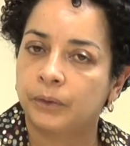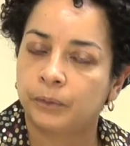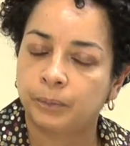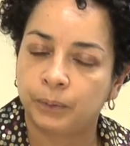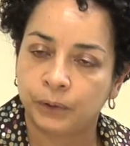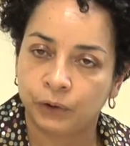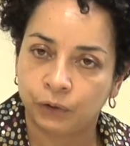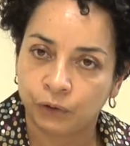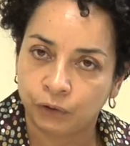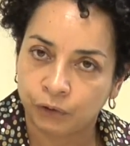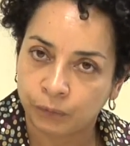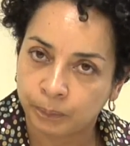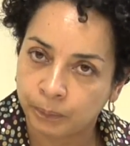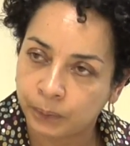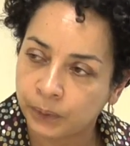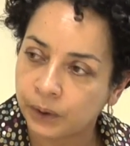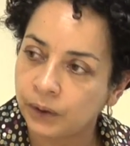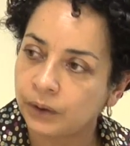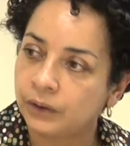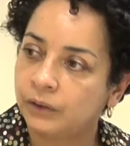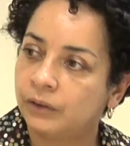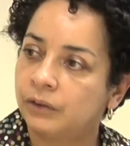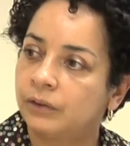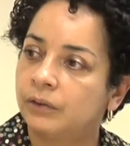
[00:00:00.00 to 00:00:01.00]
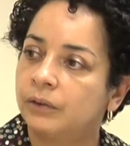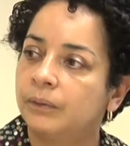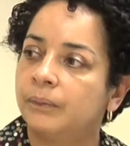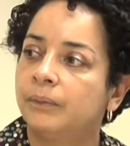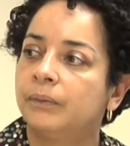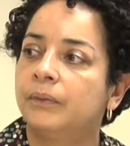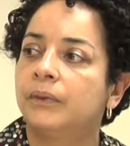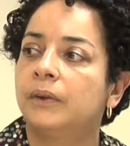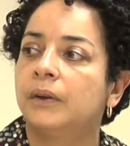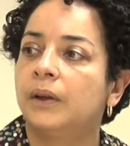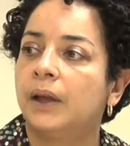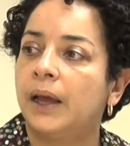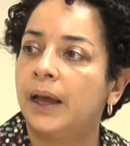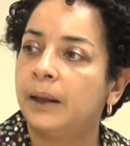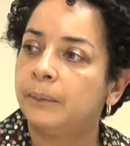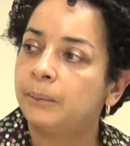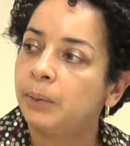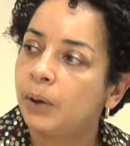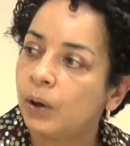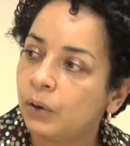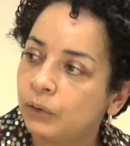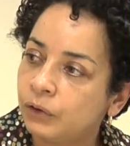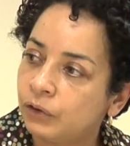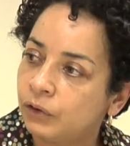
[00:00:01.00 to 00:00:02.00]
produced books,
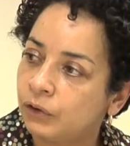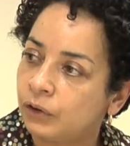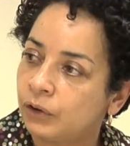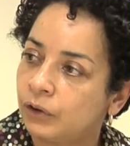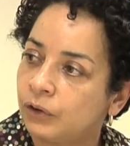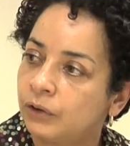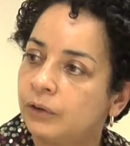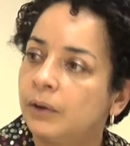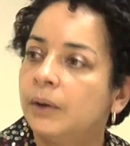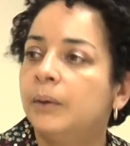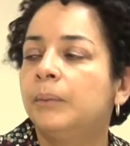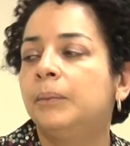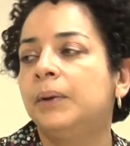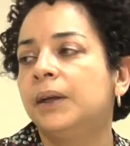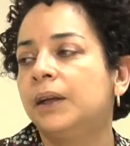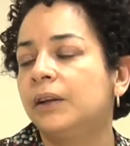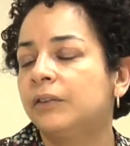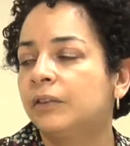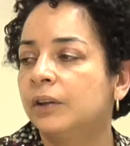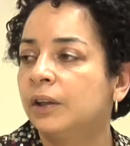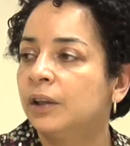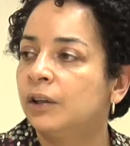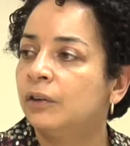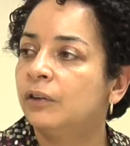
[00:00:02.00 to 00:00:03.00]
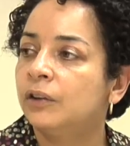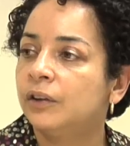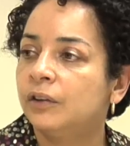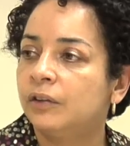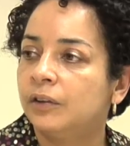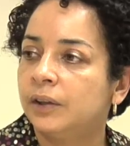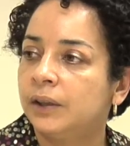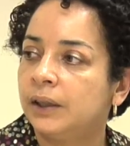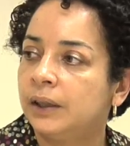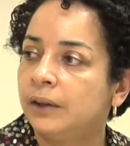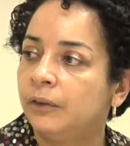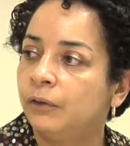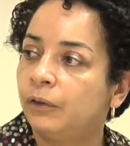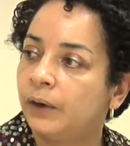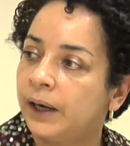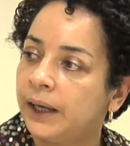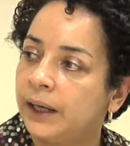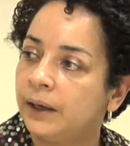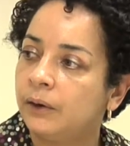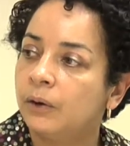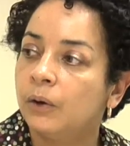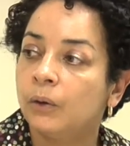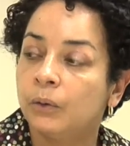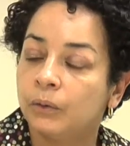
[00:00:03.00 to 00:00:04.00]
and posters, because the literacy
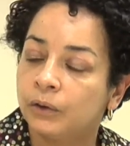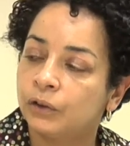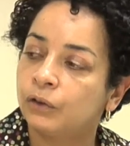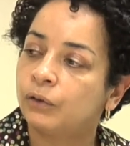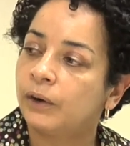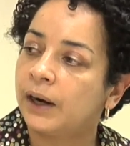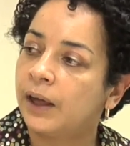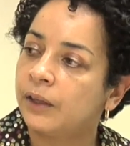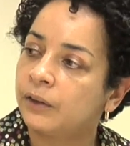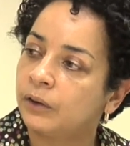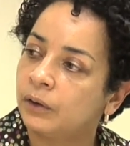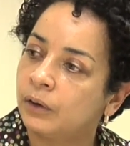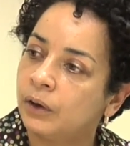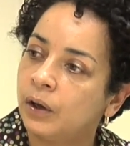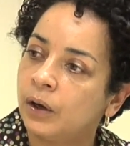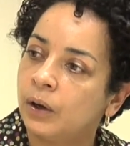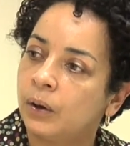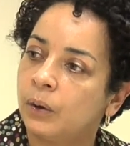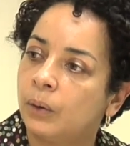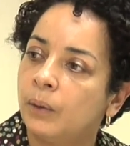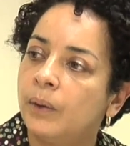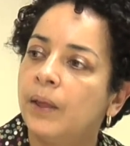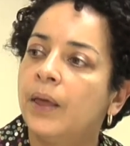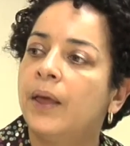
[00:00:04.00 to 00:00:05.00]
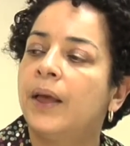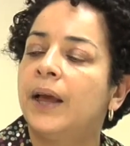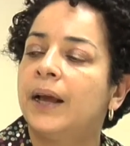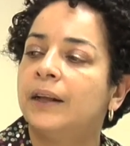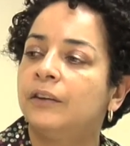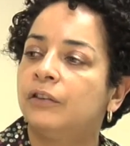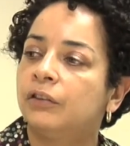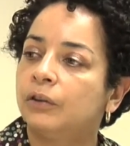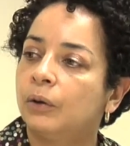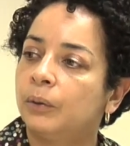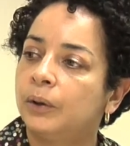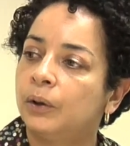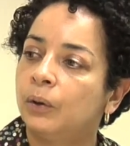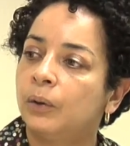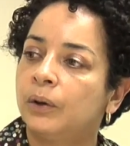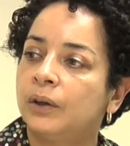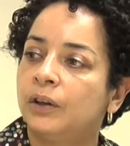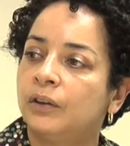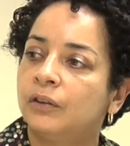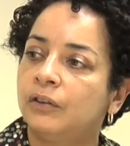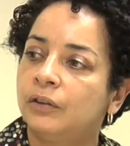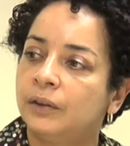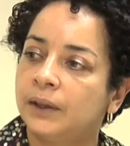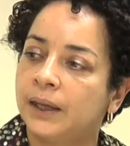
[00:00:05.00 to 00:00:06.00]
rate was rather low. And so in
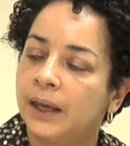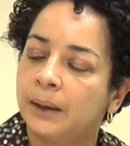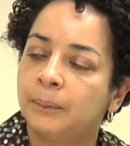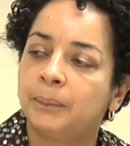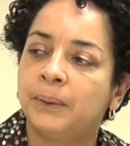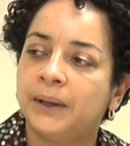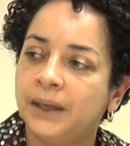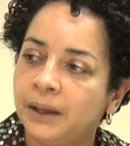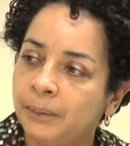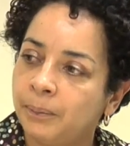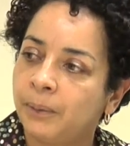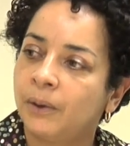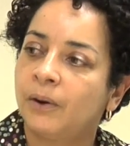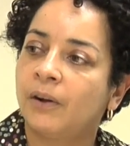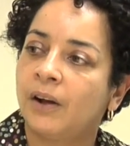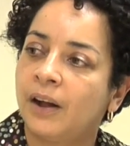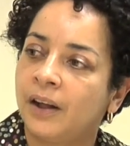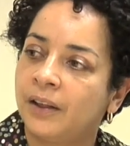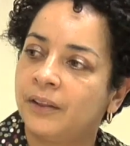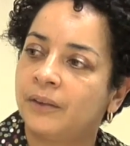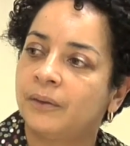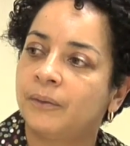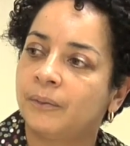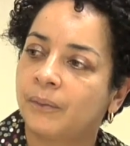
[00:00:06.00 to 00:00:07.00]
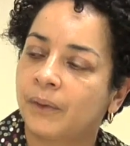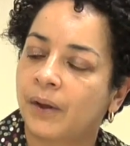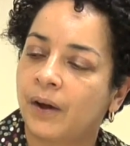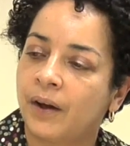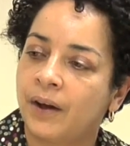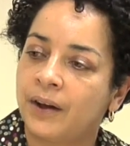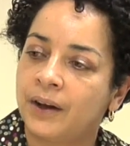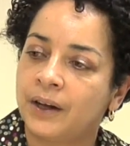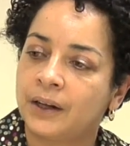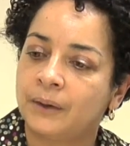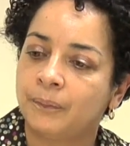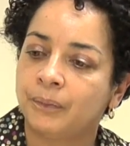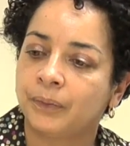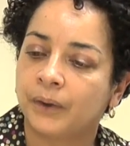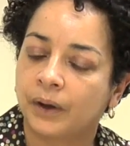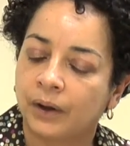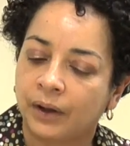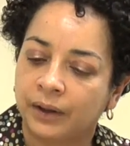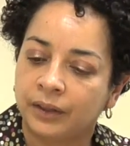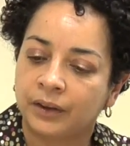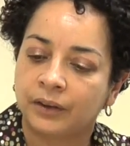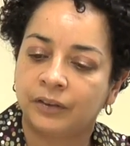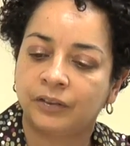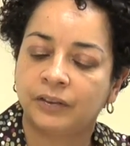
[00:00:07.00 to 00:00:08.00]
order to get people on
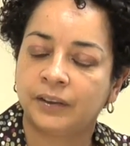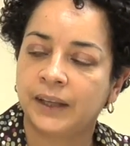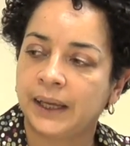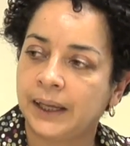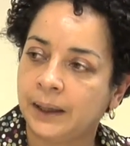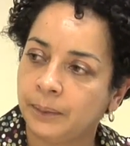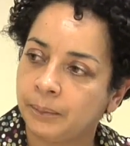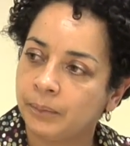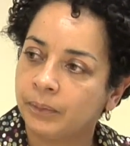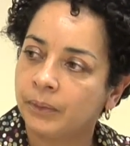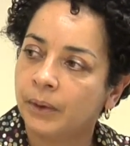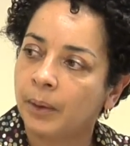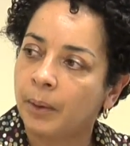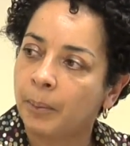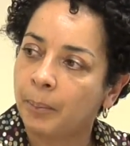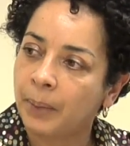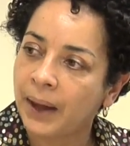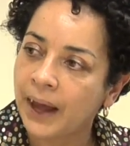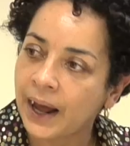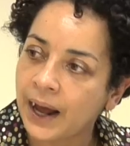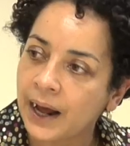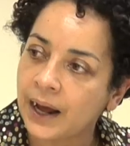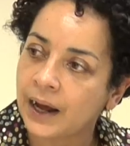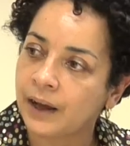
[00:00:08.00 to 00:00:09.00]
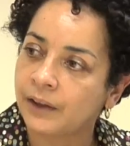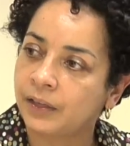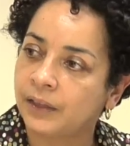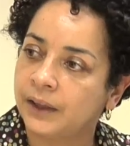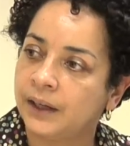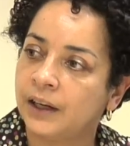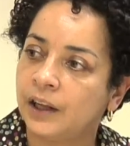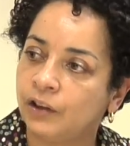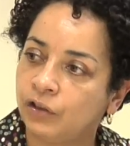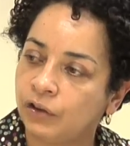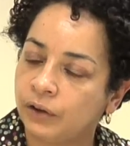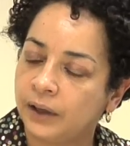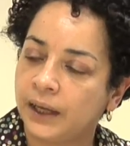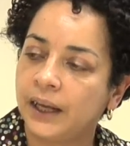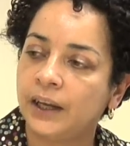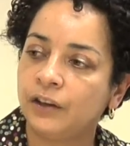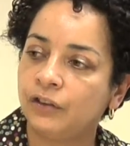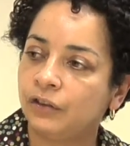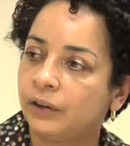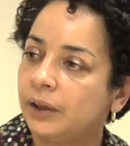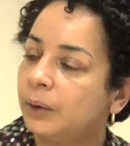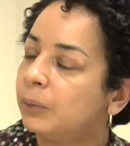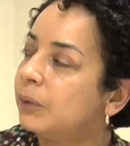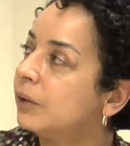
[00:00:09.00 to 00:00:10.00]
the same path in
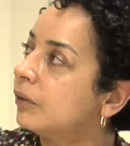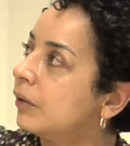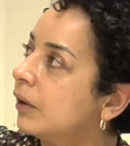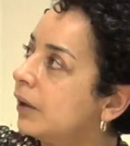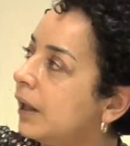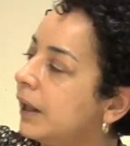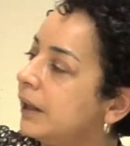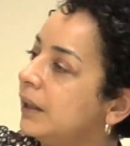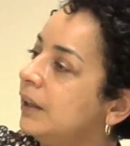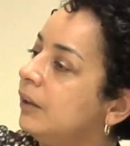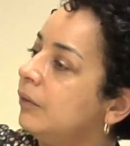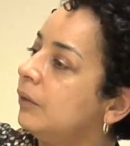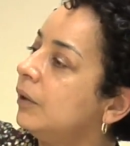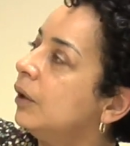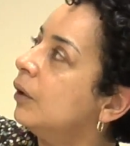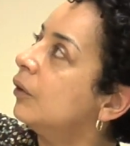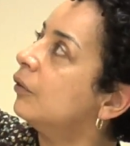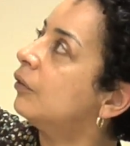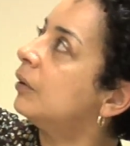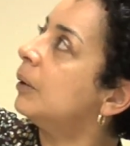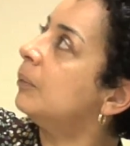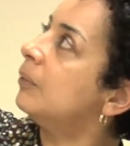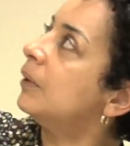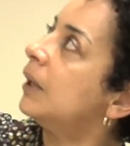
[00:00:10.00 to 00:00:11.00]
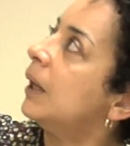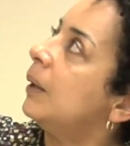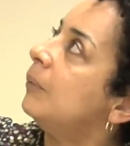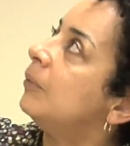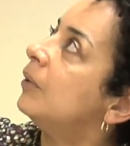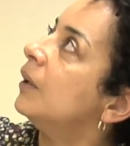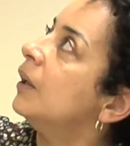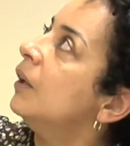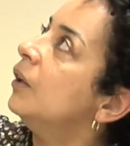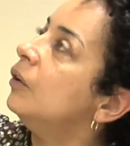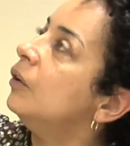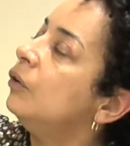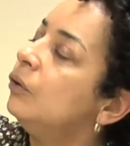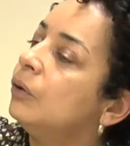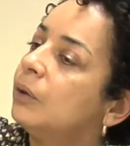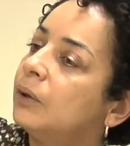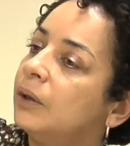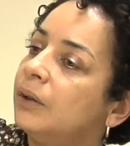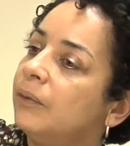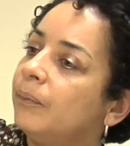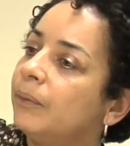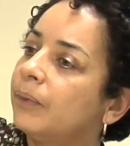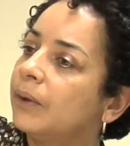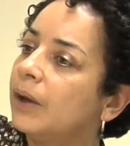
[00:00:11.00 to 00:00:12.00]
education, it was a lot, sometimes you
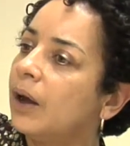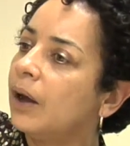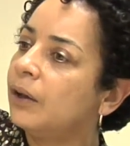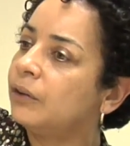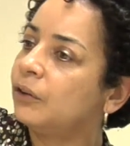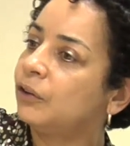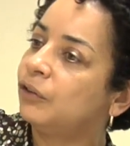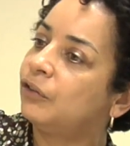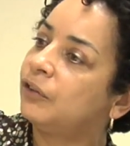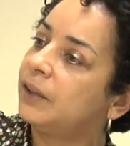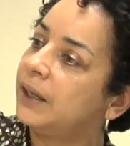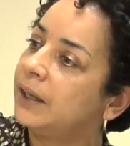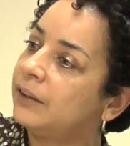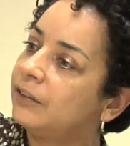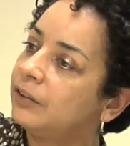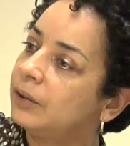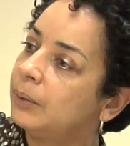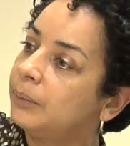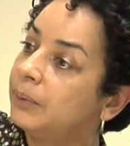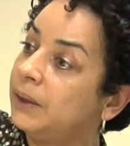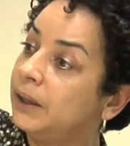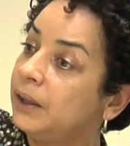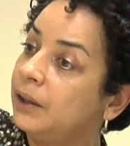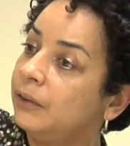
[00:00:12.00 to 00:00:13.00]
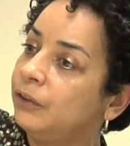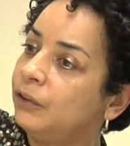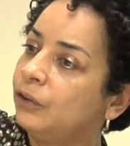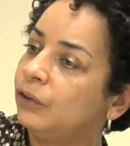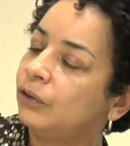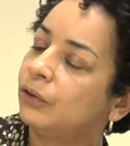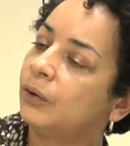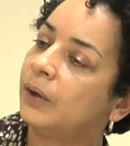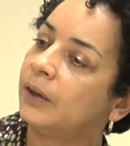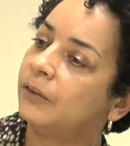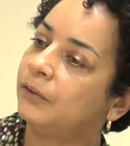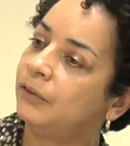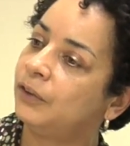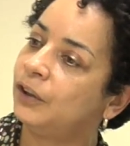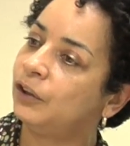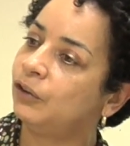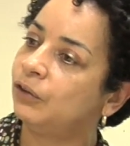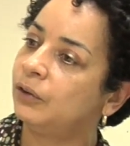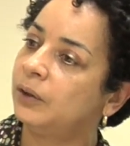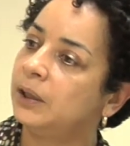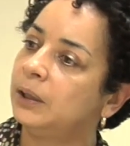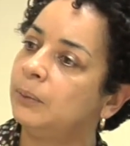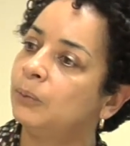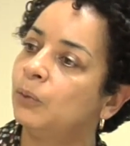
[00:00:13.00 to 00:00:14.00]
could understand something if you saw it
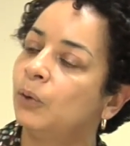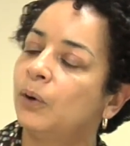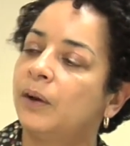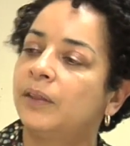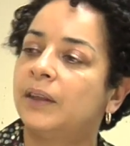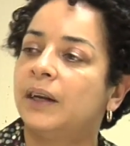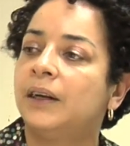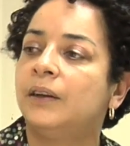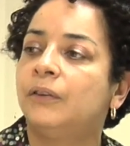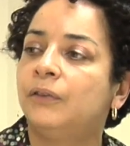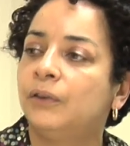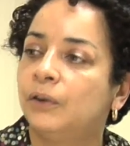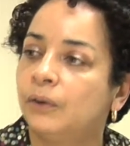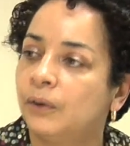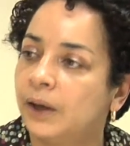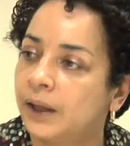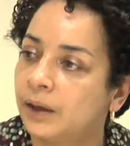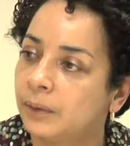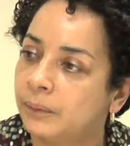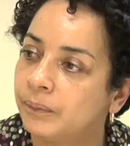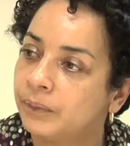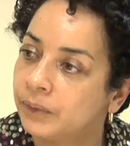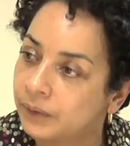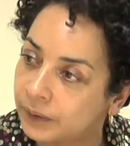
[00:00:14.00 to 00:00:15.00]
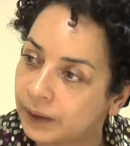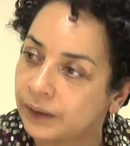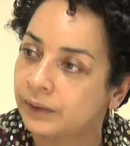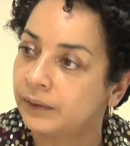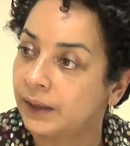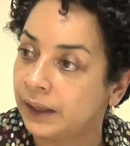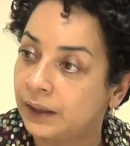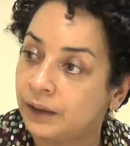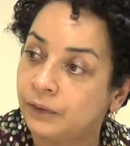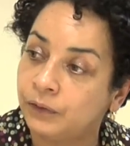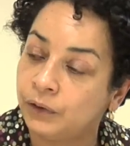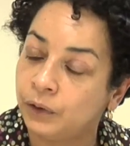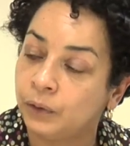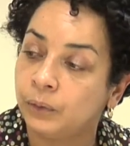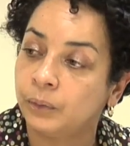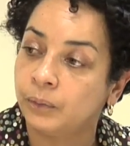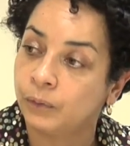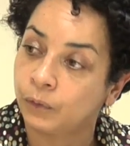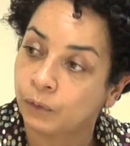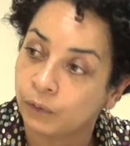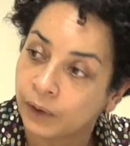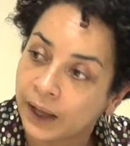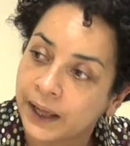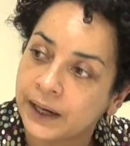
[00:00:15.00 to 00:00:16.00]
visually more than if you
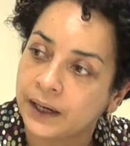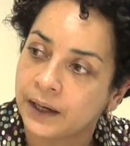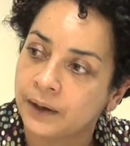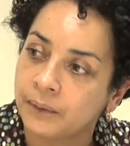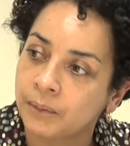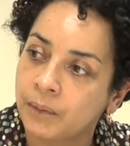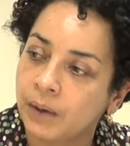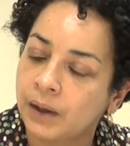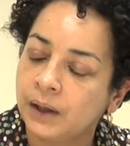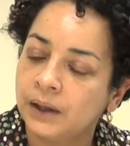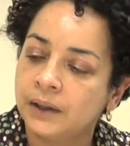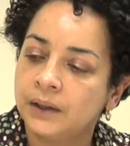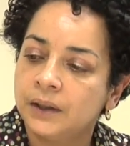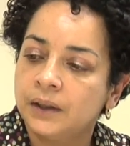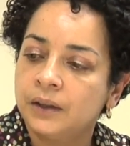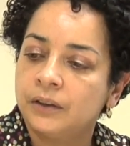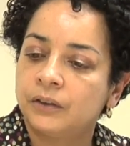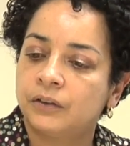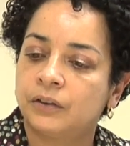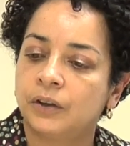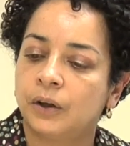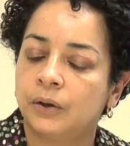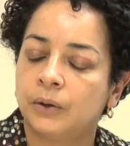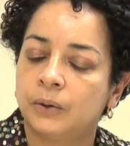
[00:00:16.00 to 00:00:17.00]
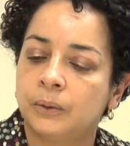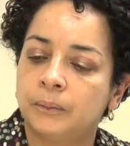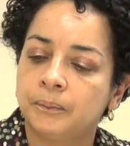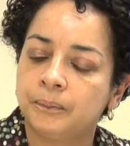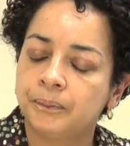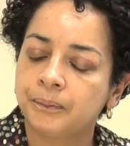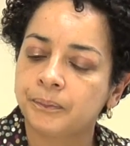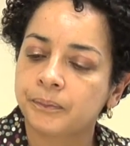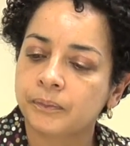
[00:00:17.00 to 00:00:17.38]
read it. So